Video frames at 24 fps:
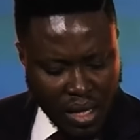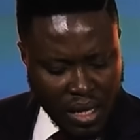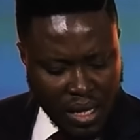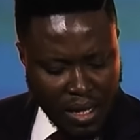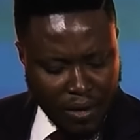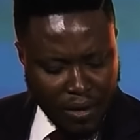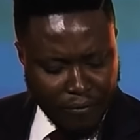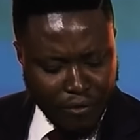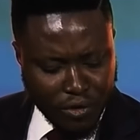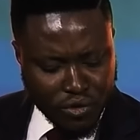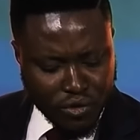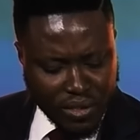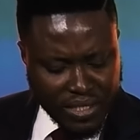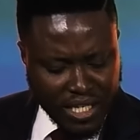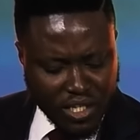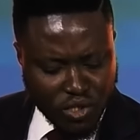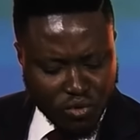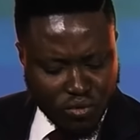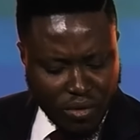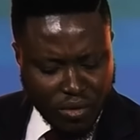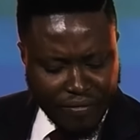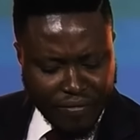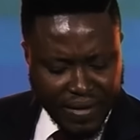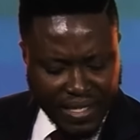1 Corinthians
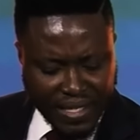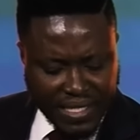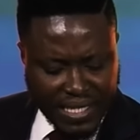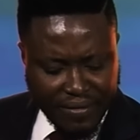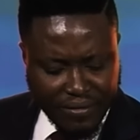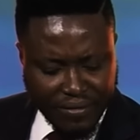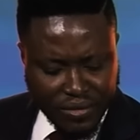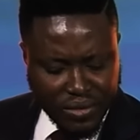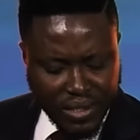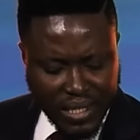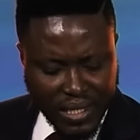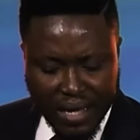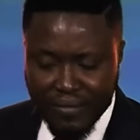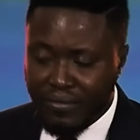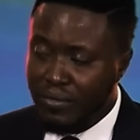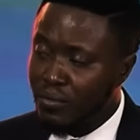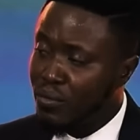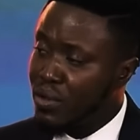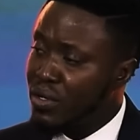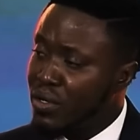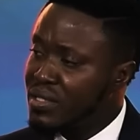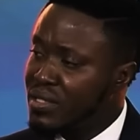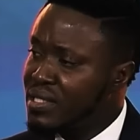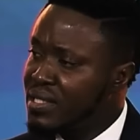12, verse 7 to 11. What
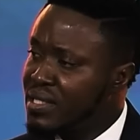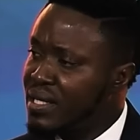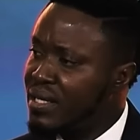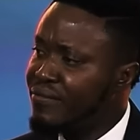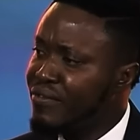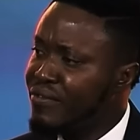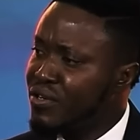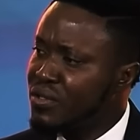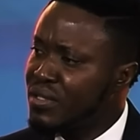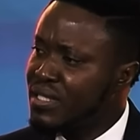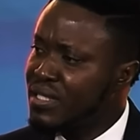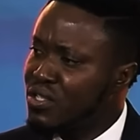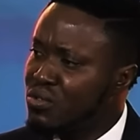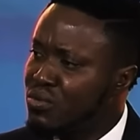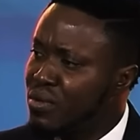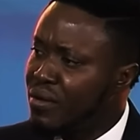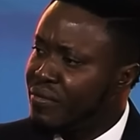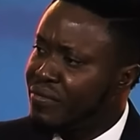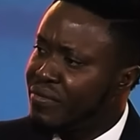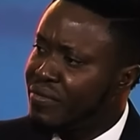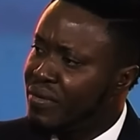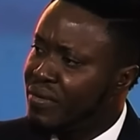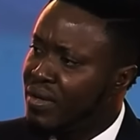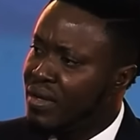does it say? 1 Corinthians 12,
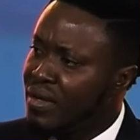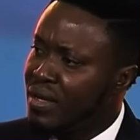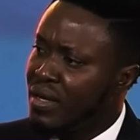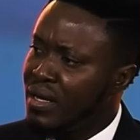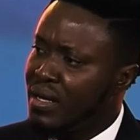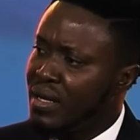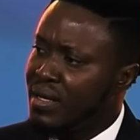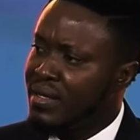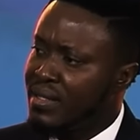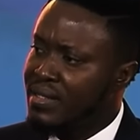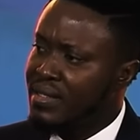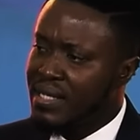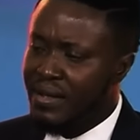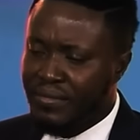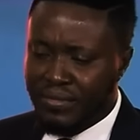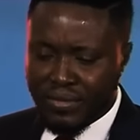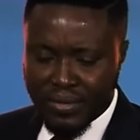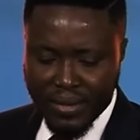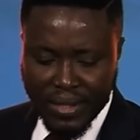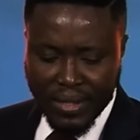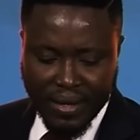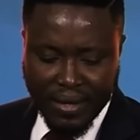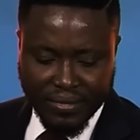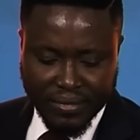7 to 11.